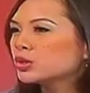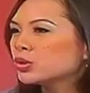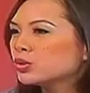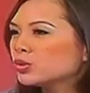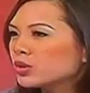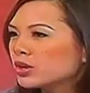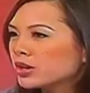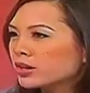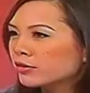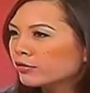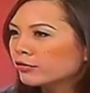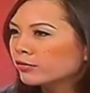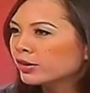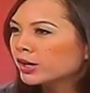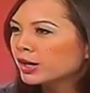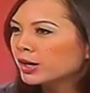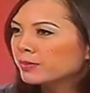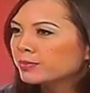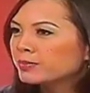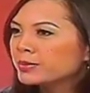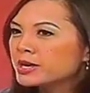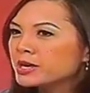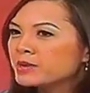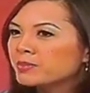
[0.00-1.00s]
you give
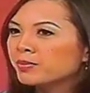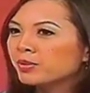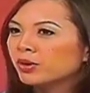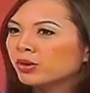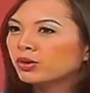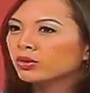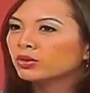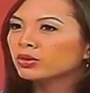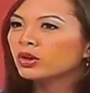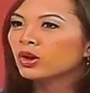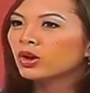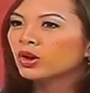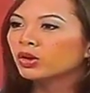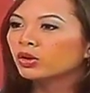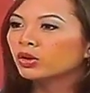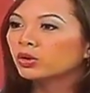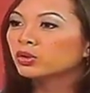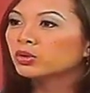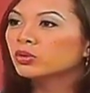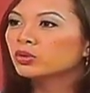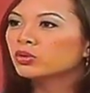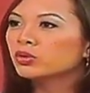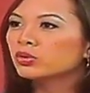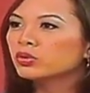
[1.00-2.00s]
people
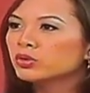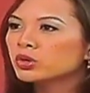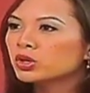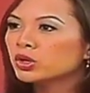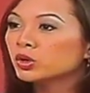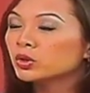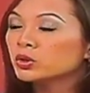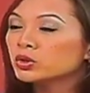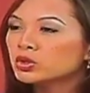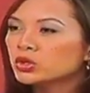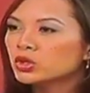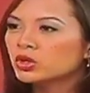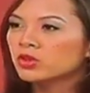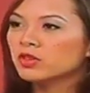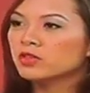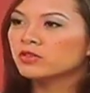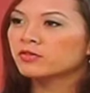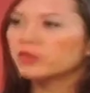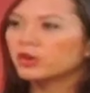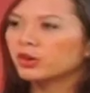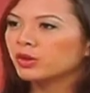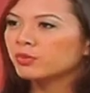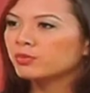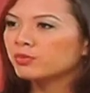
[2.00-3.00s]
who took the
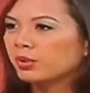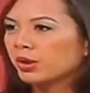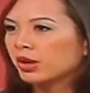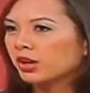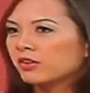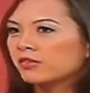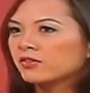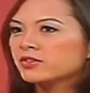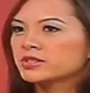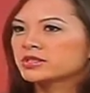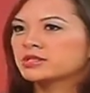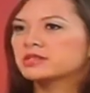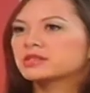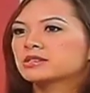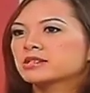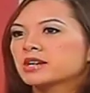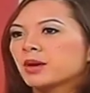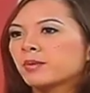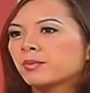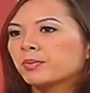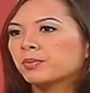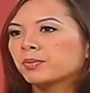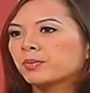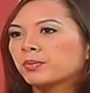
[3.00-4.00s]
very brave
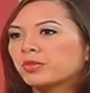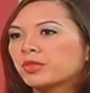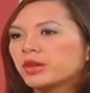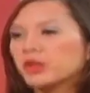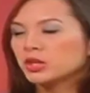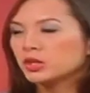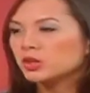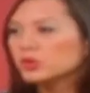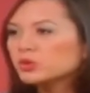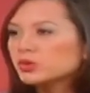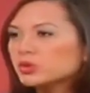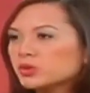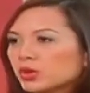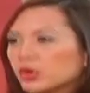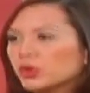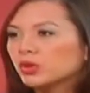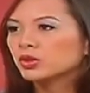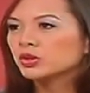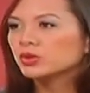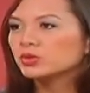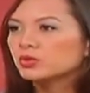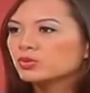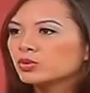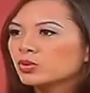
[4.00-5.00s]
step that you
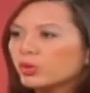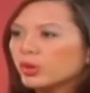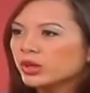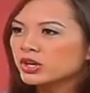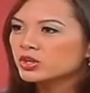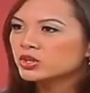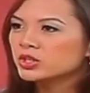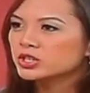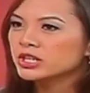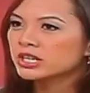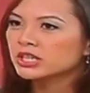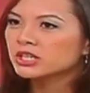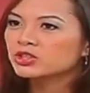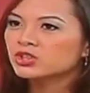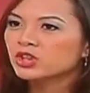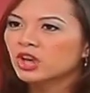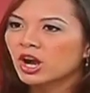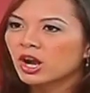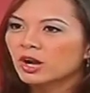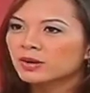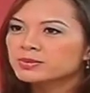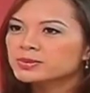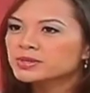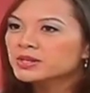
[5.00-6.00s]
took? You quit your day
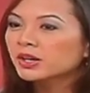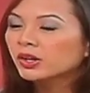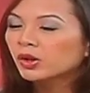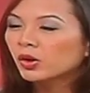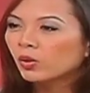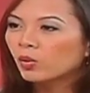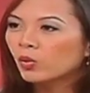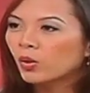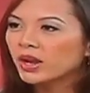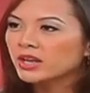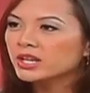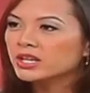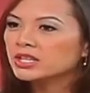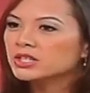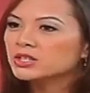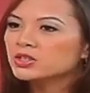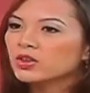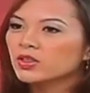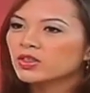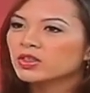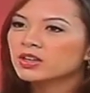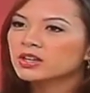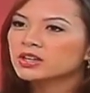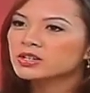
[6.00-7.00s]
jobs, went
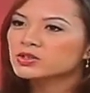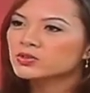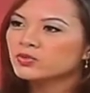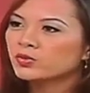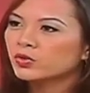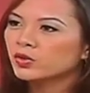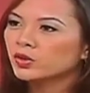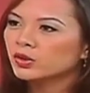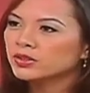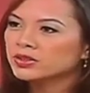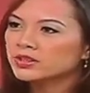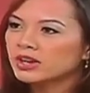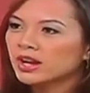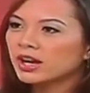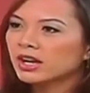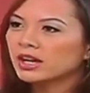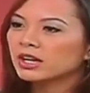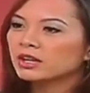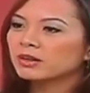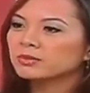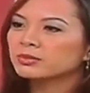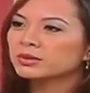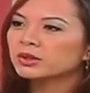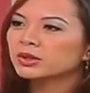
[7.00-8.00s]
into this full
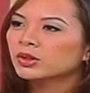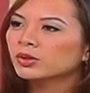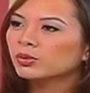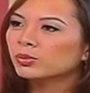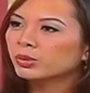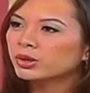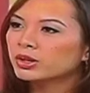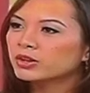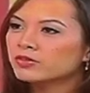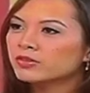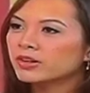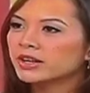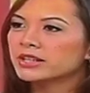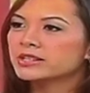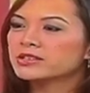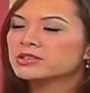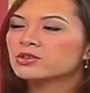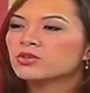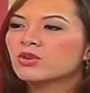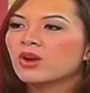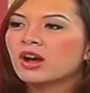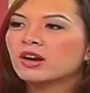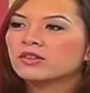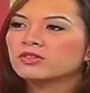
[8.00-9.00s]
time. What advice
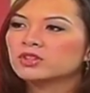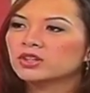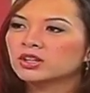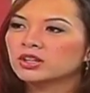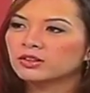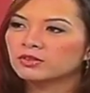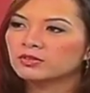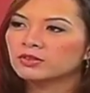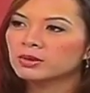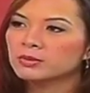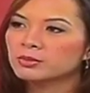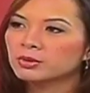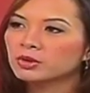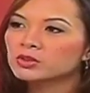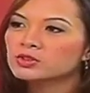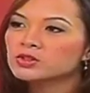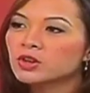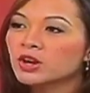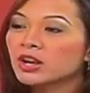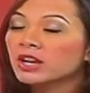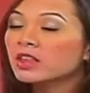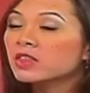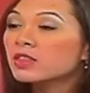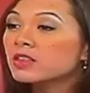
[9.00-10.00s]
do you have to give them, or is
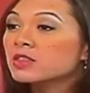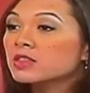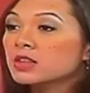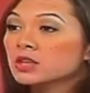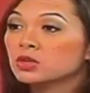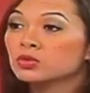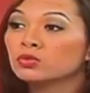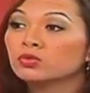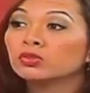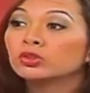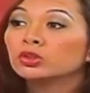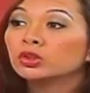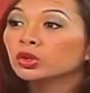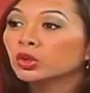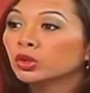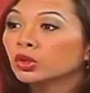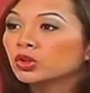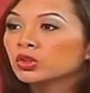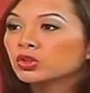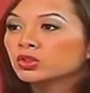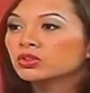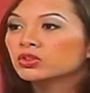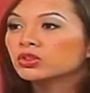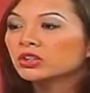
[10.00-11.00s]
there anything that you've
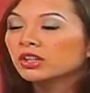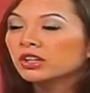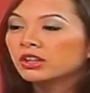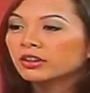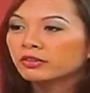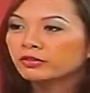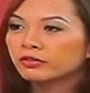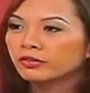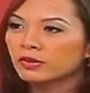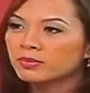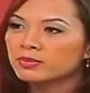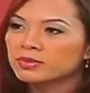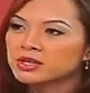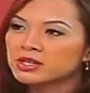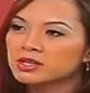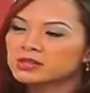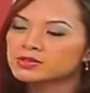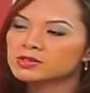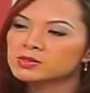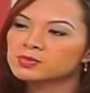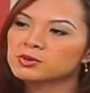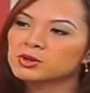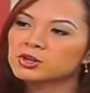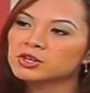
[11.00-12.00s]
learned from the
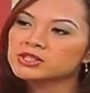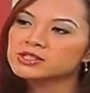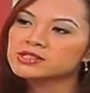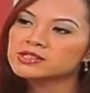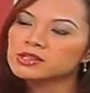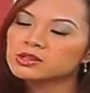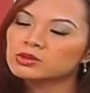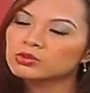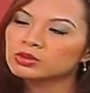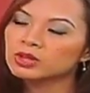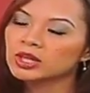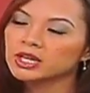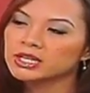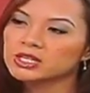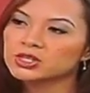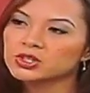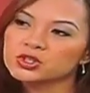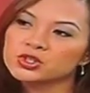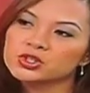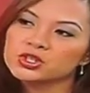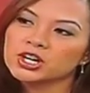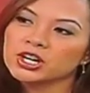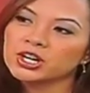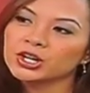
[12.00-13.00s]
experience that you'd like
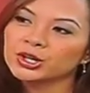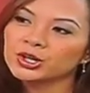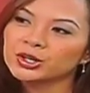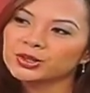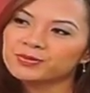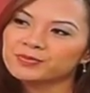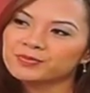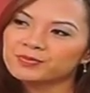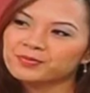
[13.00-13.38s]
to share?